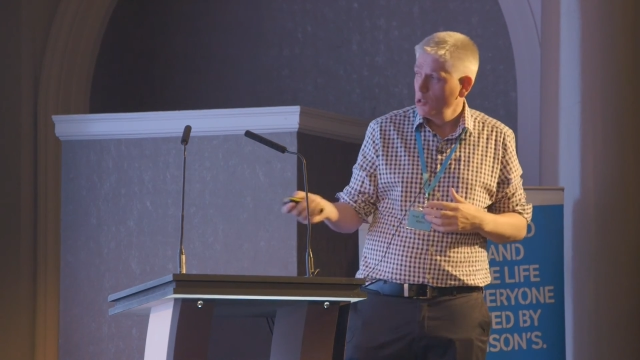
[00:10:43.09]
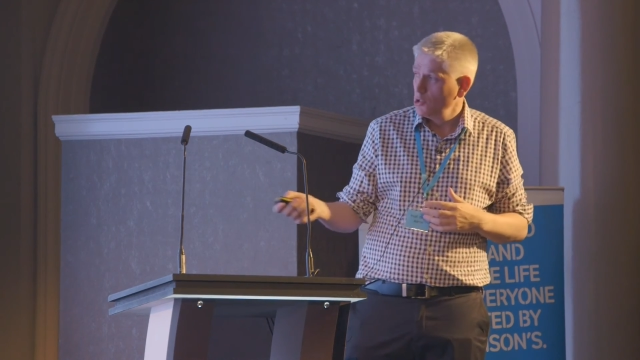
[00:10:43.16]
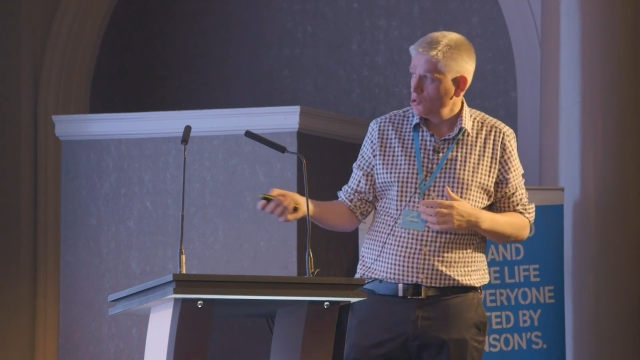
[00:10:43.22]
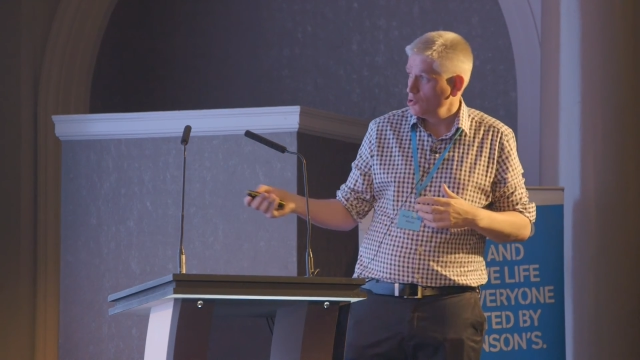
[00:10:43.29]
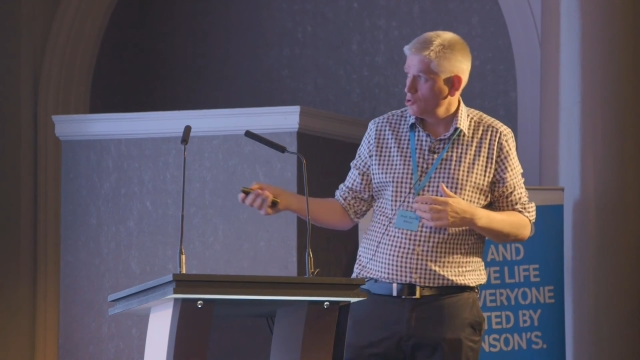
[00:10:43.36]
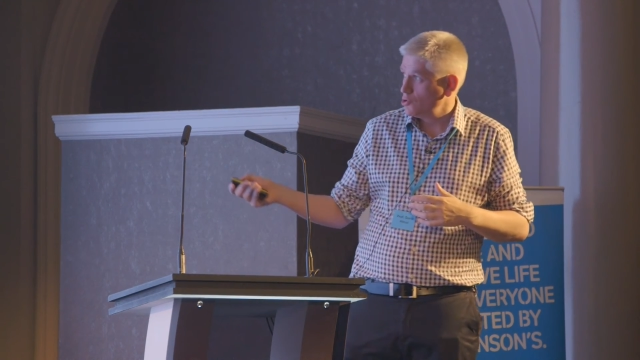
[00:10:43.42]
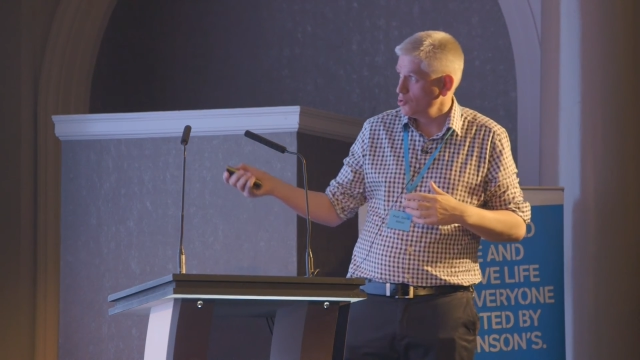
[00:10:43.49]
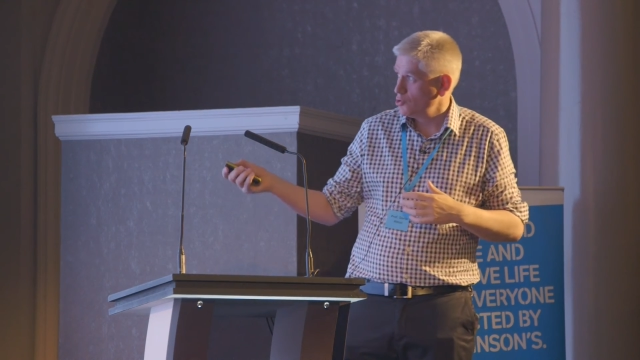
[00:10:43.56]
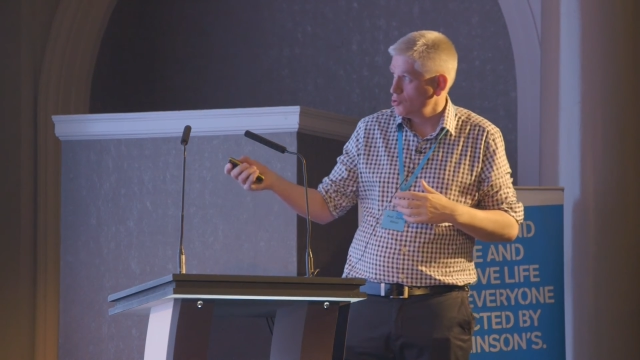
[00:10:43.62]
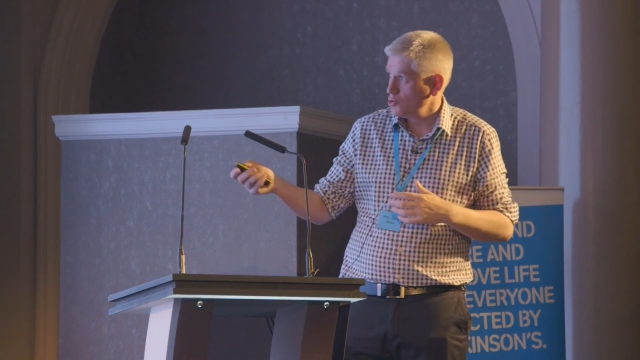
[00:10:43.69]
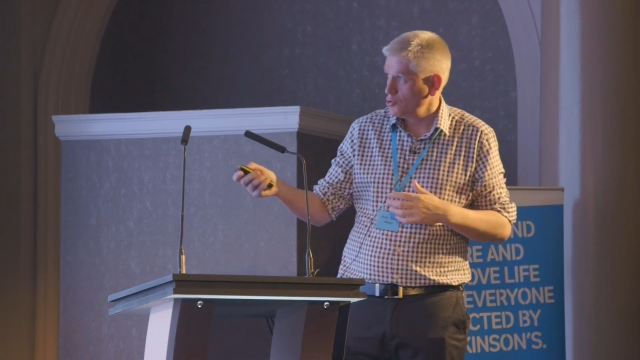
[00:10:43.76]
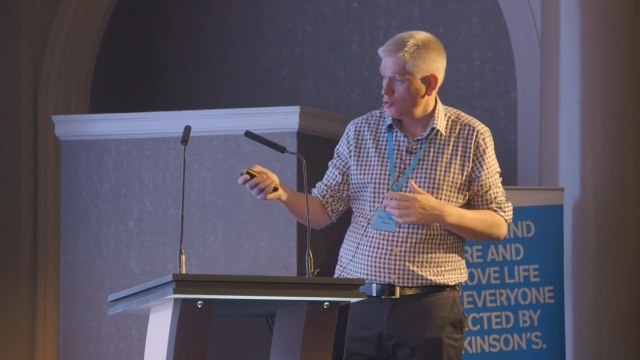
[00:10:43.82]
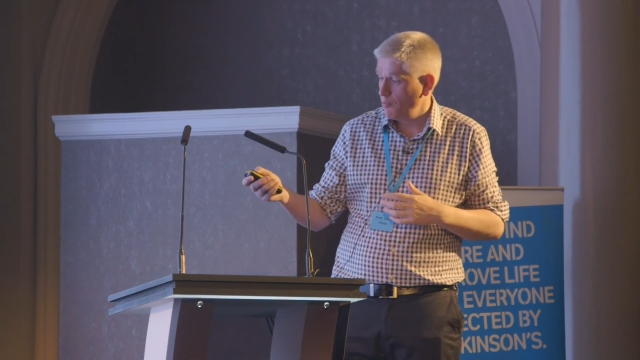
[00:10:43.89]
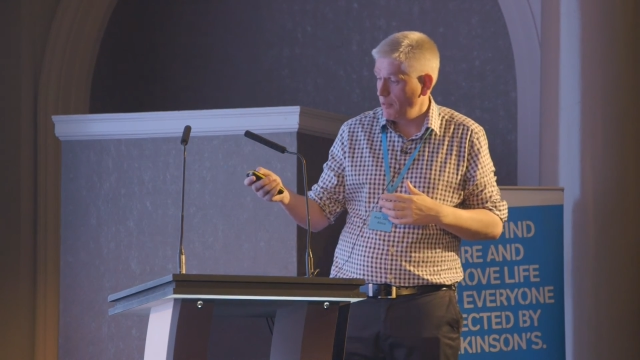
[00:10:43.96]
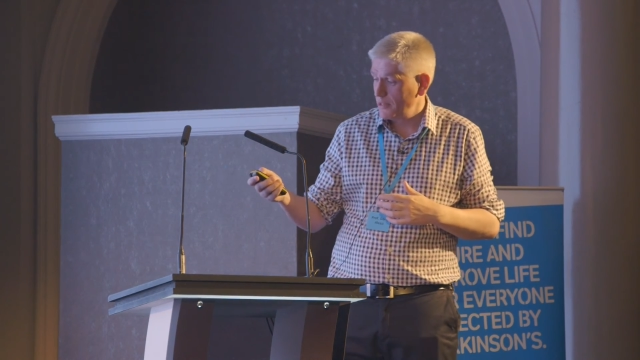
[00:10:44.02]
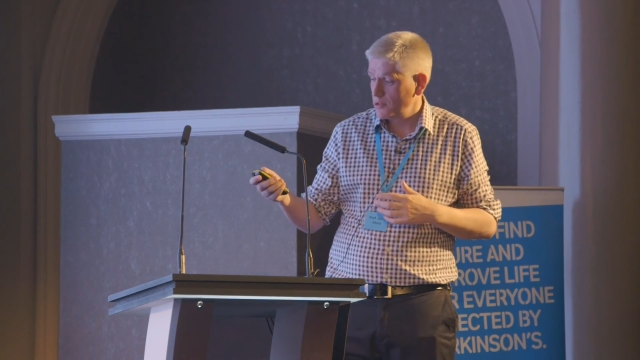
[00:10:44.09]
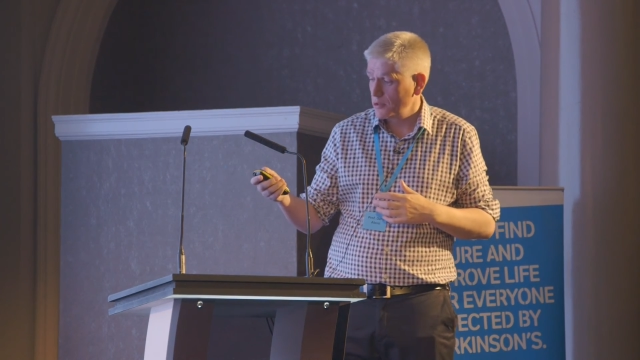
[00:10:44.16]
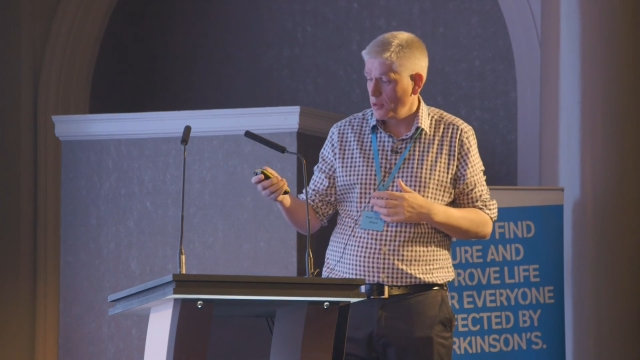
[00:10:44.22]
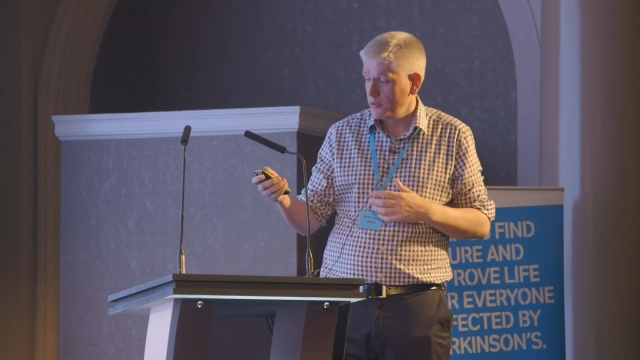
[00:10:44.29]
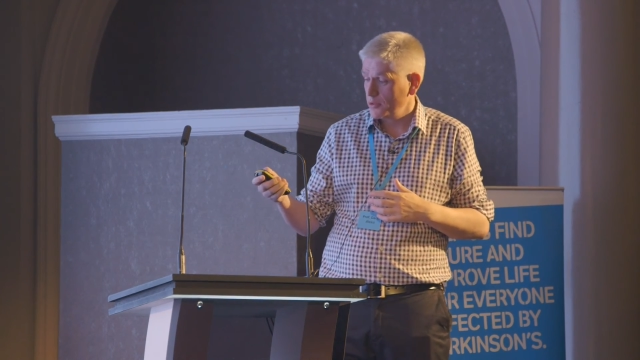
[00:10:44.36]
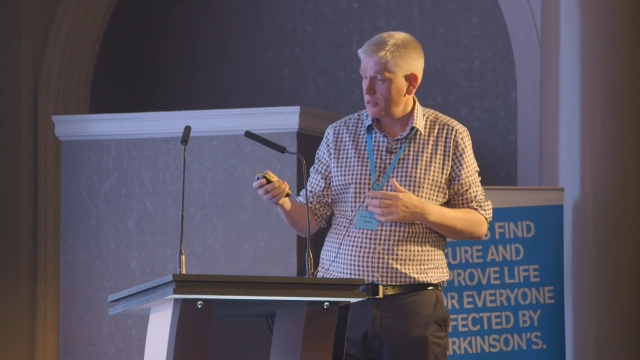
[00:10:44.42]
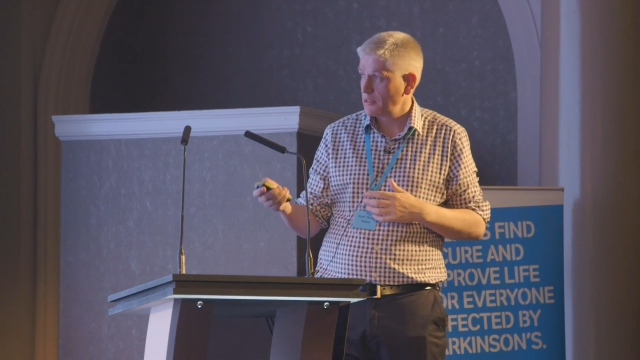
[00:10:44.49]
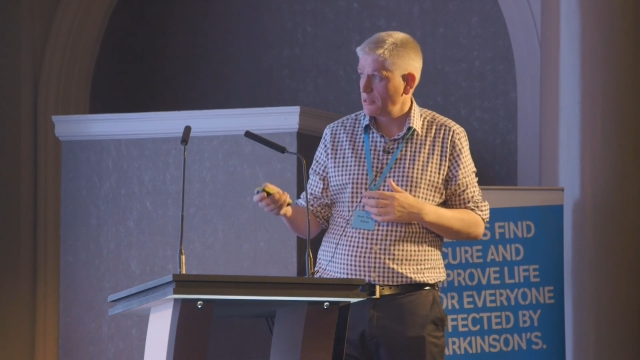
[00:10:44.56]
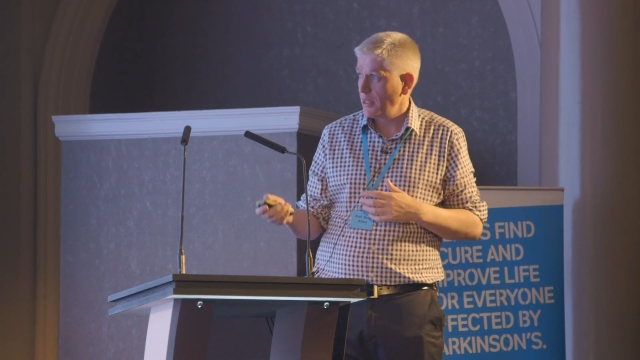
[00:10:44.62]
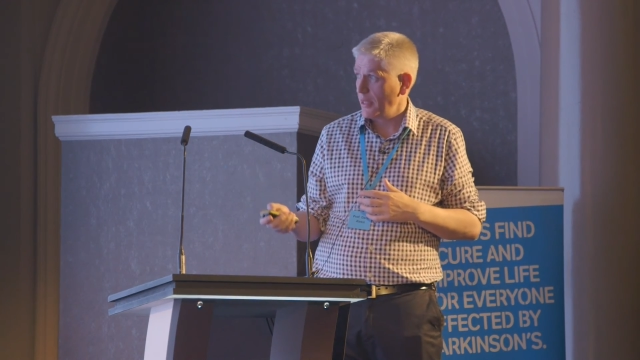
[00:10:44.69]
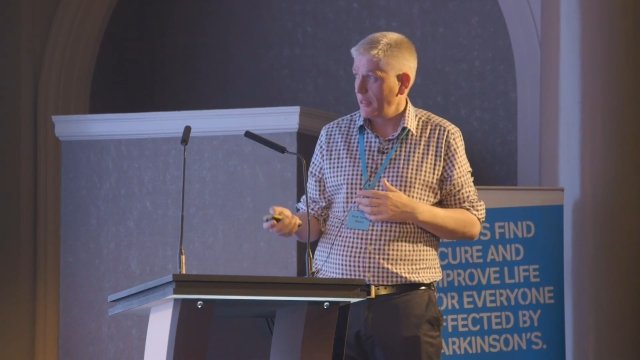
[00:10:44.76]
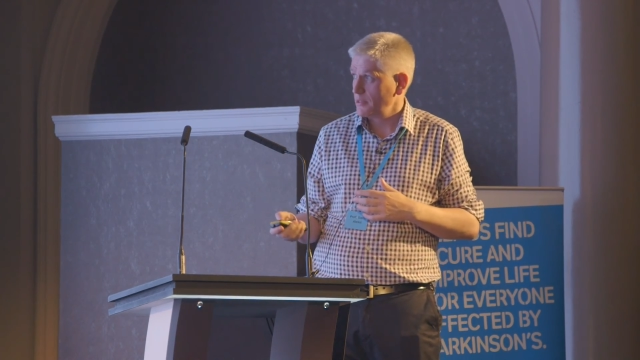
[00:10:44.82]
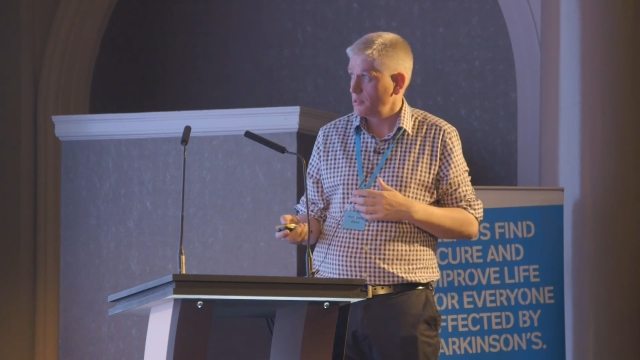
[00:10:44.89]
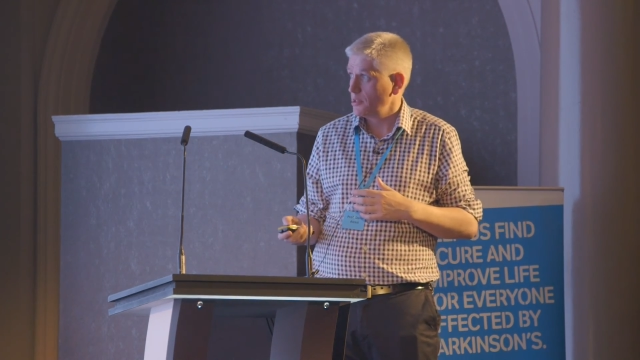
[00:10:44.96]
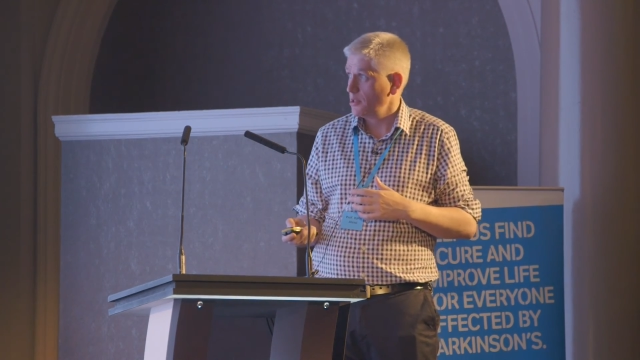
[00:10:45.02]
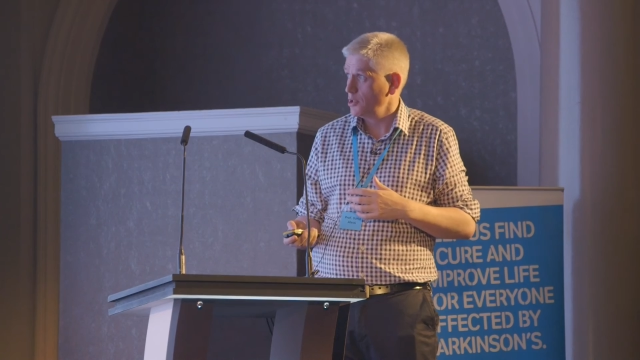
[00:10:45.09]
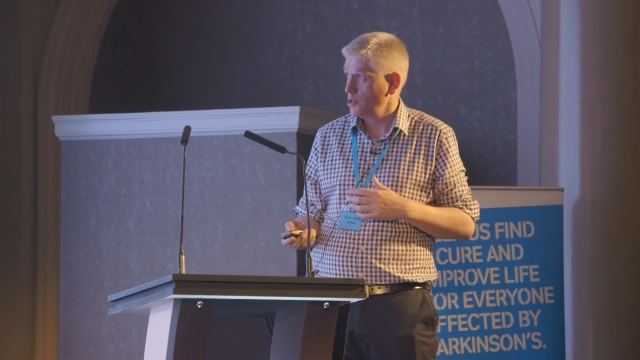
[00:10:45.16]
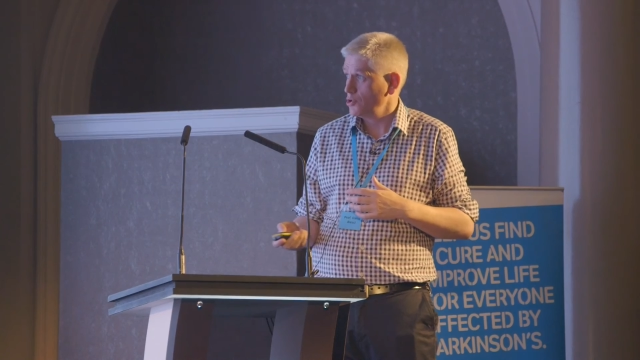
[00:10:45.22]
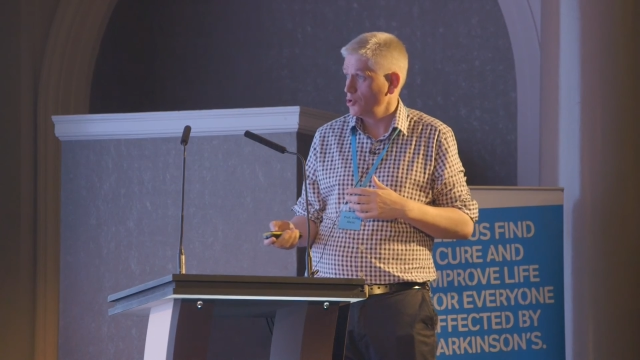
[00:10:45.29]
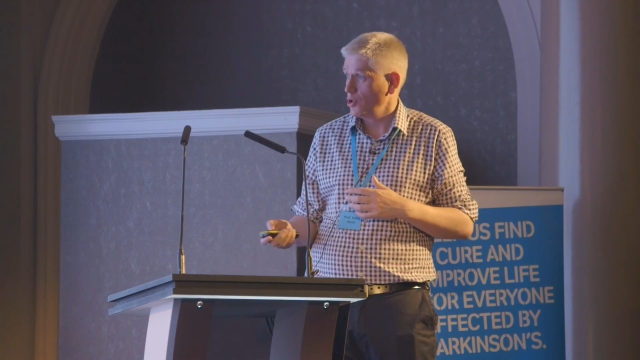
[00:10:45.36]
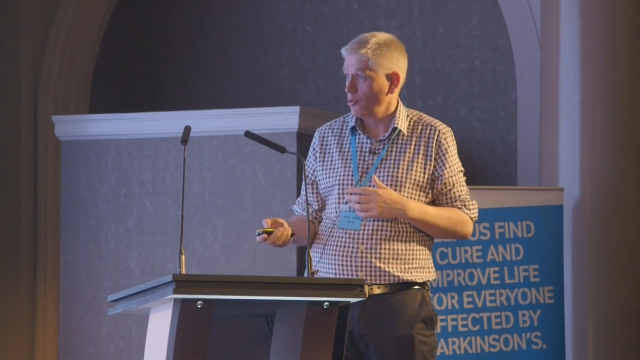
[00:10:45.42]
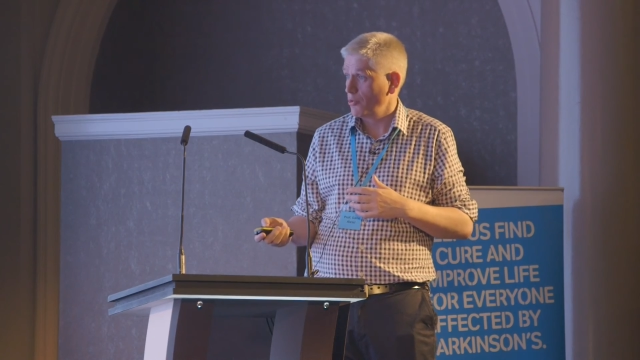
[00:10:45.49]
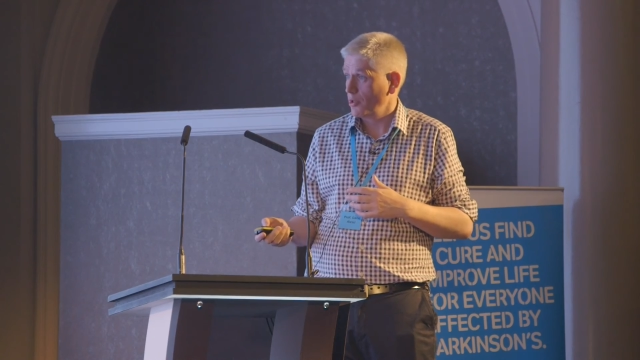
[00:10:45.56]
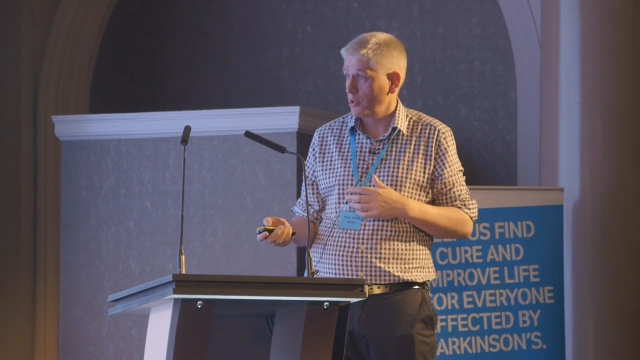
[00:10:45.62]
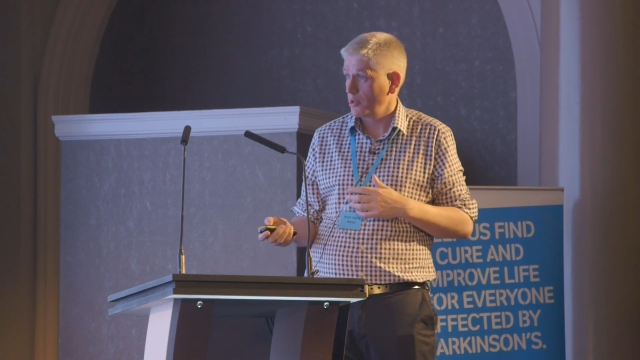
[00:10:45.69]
to, to, to better understand you know, the